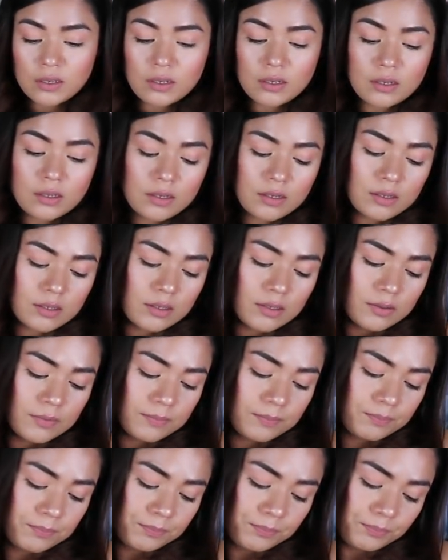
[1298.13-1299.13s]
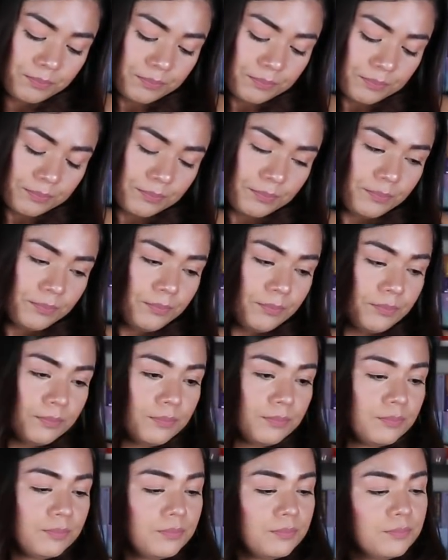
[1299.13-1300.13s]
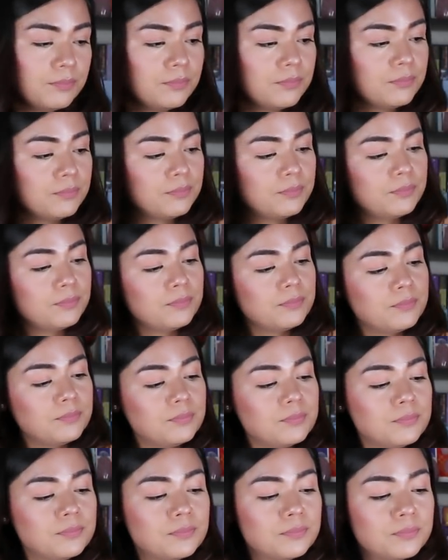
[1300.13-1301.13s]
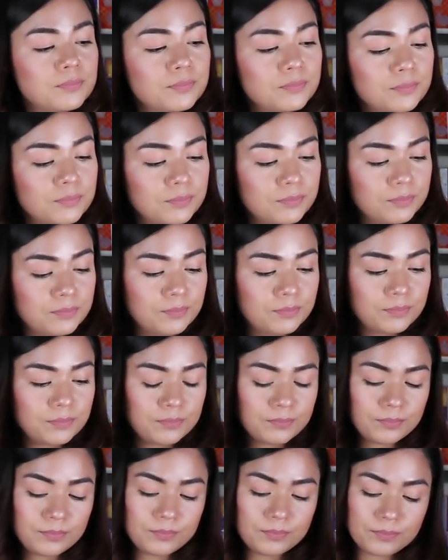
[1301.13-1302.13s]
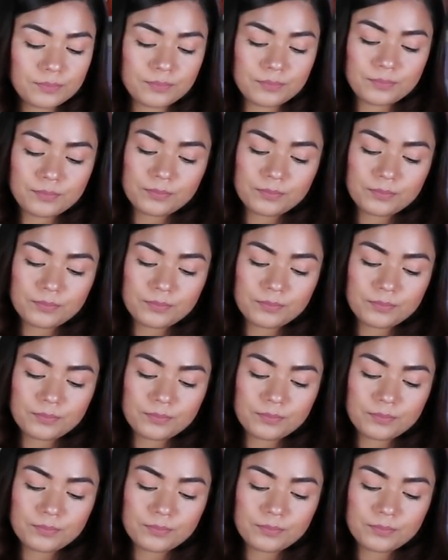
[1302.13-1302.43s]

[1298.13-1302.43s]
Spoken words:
Nobody speaks.